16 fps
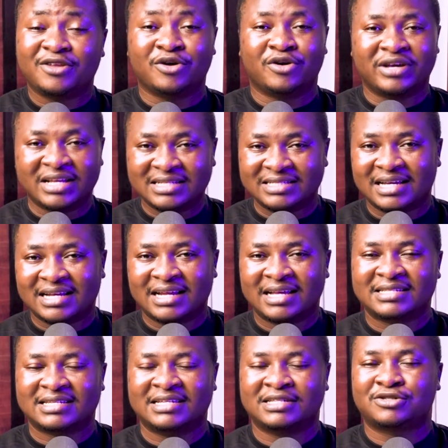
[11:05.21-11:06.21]
your
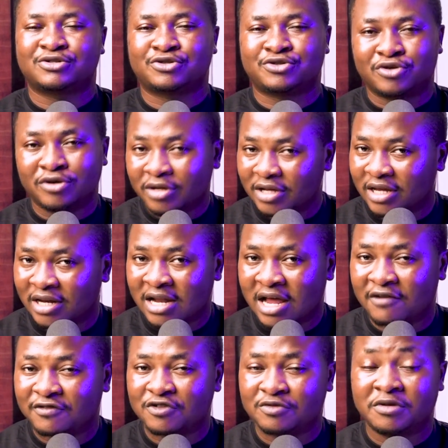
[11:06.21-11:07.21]
internet is strong
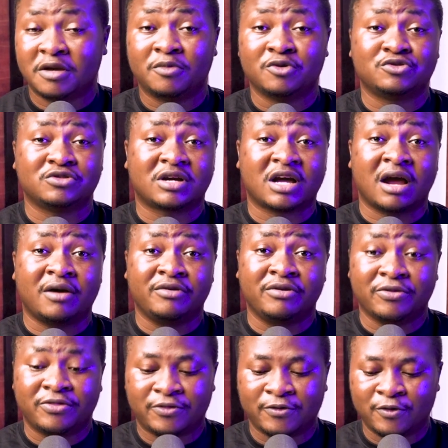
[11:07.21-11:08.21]
enough to be able to carry
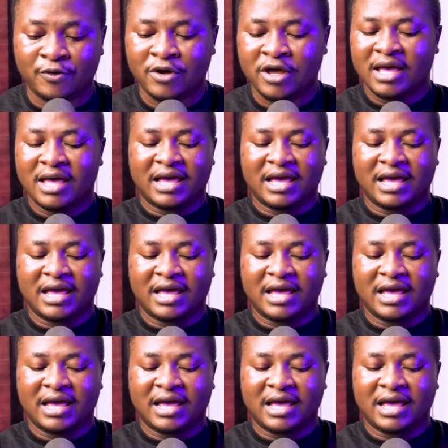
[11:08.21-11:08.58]
you through,